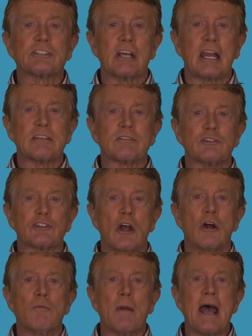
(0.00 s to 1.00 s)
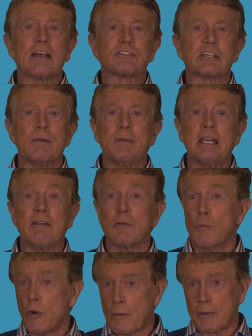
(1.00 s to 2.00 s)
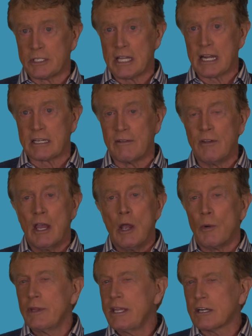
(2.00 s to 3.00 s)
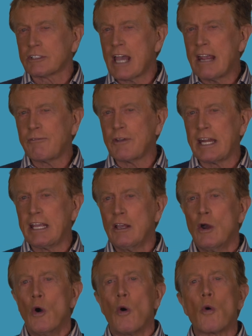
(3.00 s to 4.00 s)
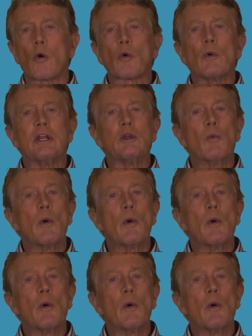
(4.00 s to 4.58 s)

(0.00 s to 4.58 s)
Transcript: studies have shown masks can be even more protective when they are tight fitting or when you